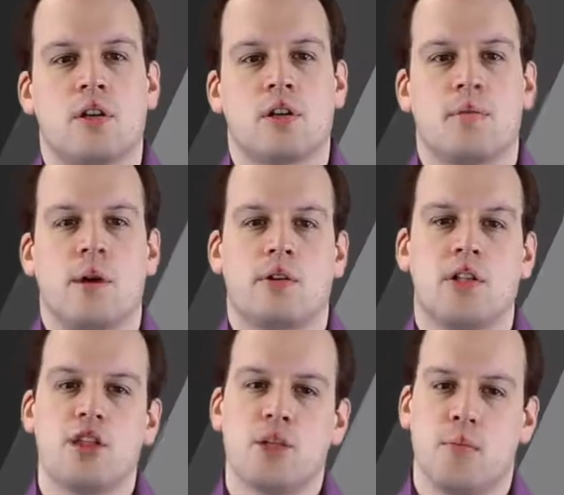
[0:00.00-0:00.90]
about
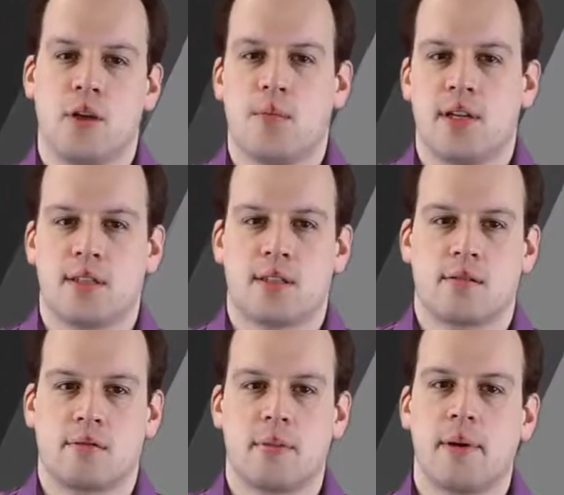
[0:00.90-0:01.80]
teaching model-based
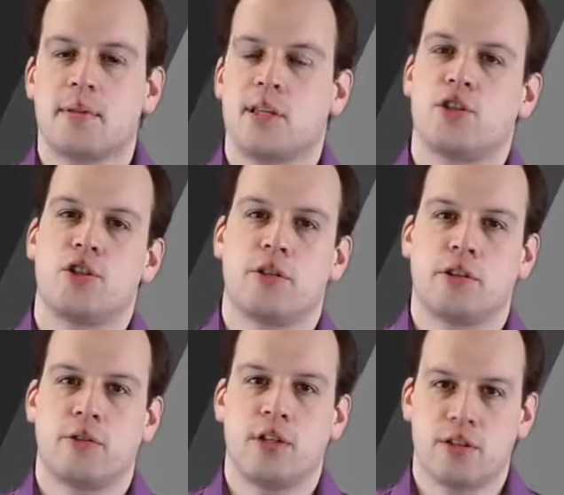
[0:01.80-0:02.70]
requirements engineering
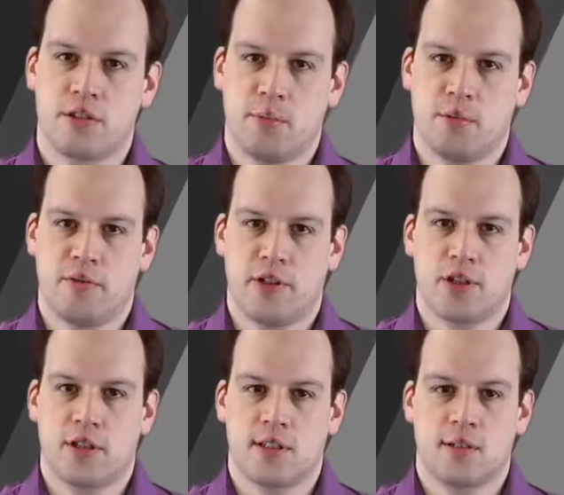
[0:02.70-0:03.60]
to industry
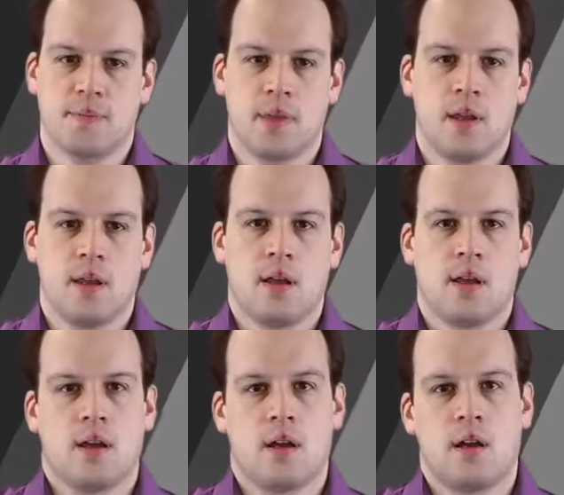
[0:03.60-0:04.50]
professionals.
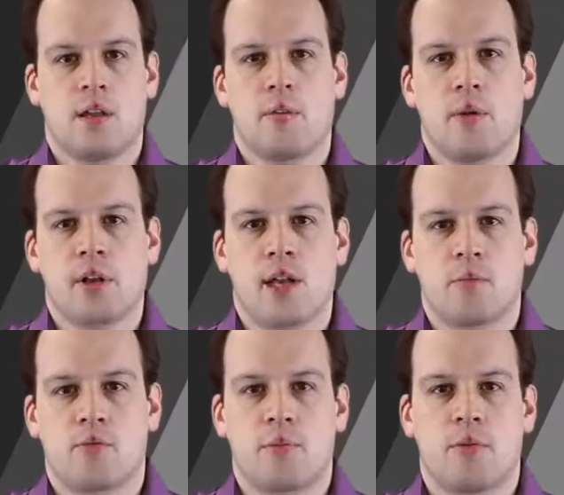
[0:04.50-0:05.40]
The work
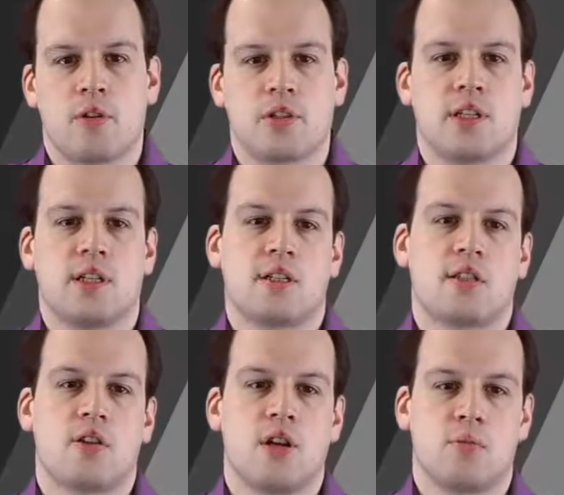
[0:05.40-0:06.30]
I'm reporting is a
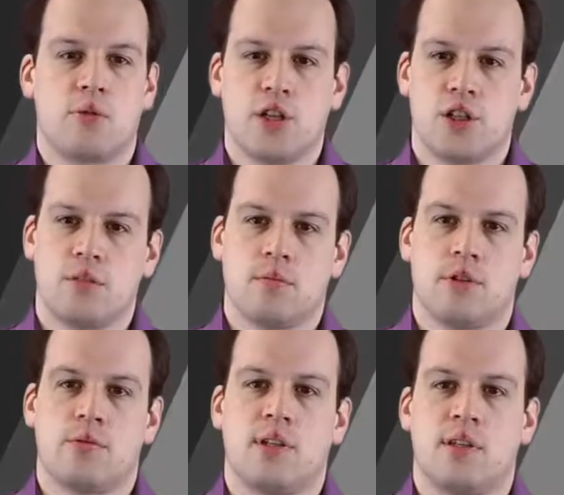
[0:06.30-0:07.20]
collaboration
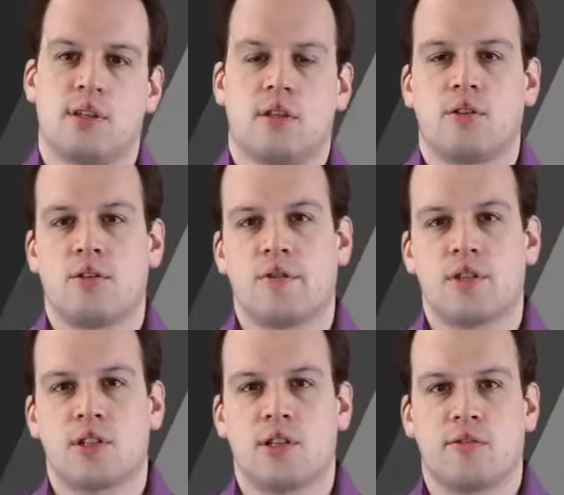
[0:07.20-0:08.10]
between the
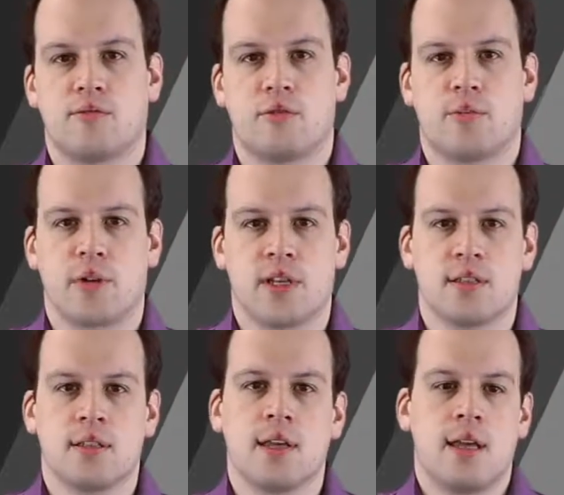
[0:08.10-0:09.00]
University of
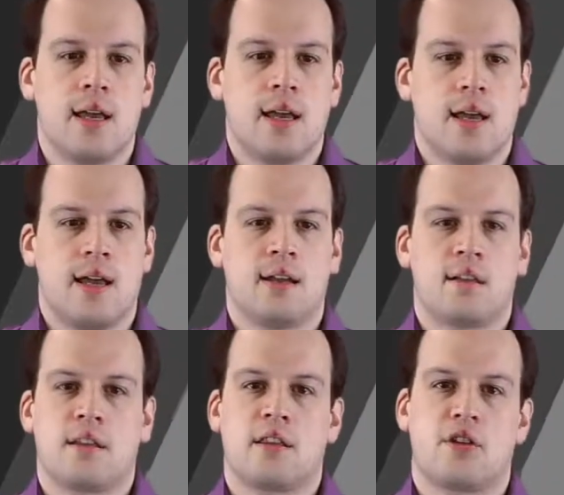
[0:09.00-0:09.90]
Duisburg-Essen and
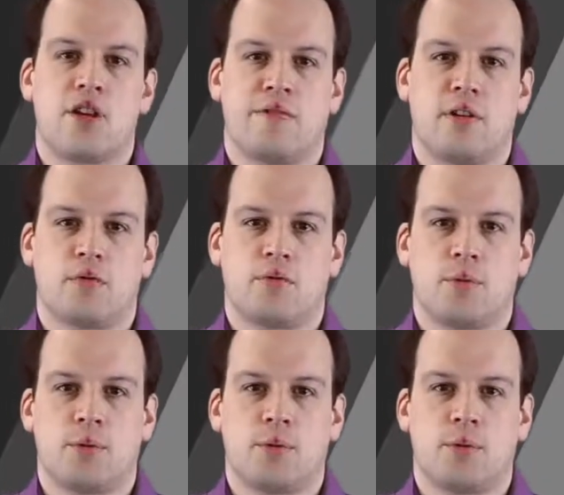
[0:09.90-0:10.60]
the Scheffler Group.